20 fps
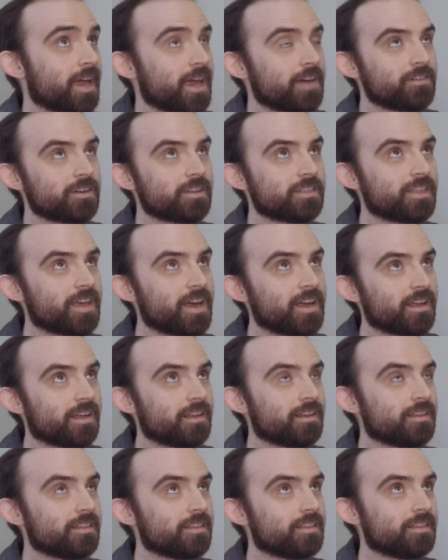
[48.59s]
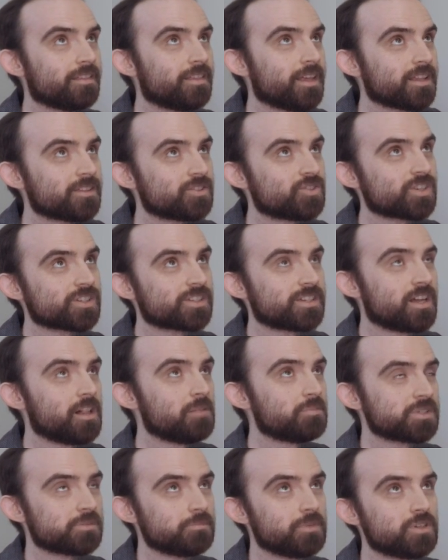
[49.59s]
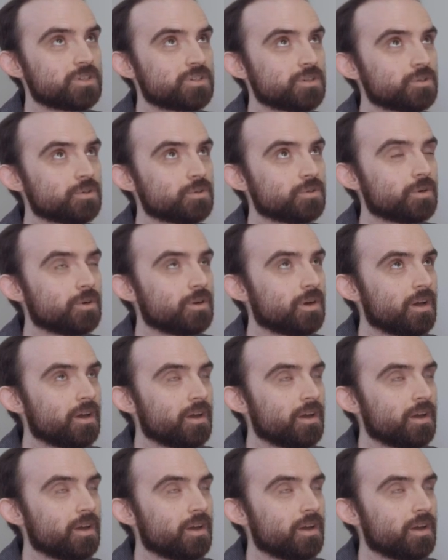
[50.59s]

having that just helps me to